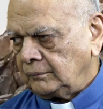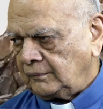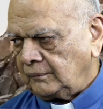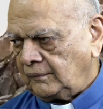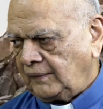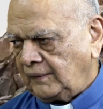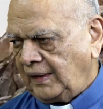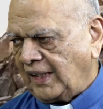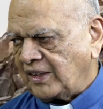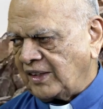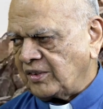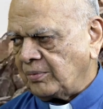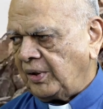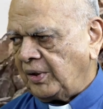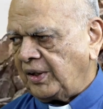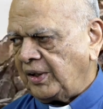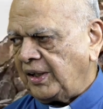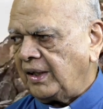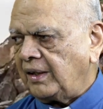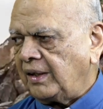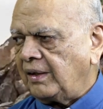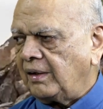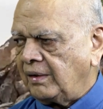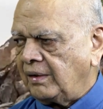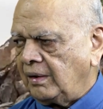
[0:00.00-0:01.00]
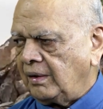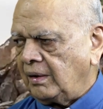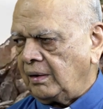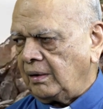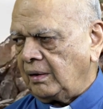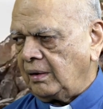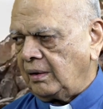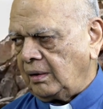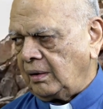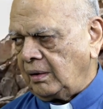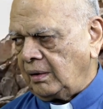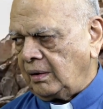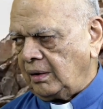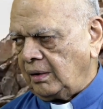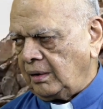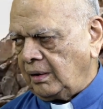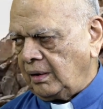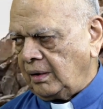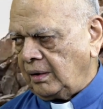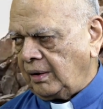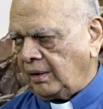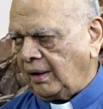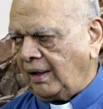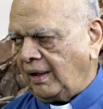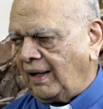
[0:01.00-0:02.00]
Next
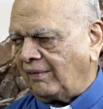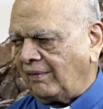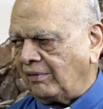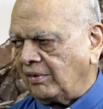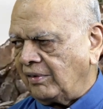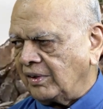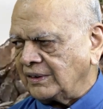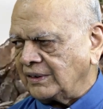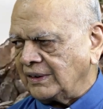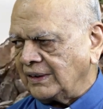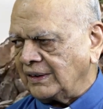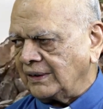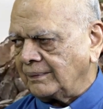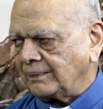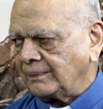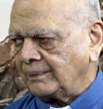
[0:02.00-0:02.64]
morning to divorce her.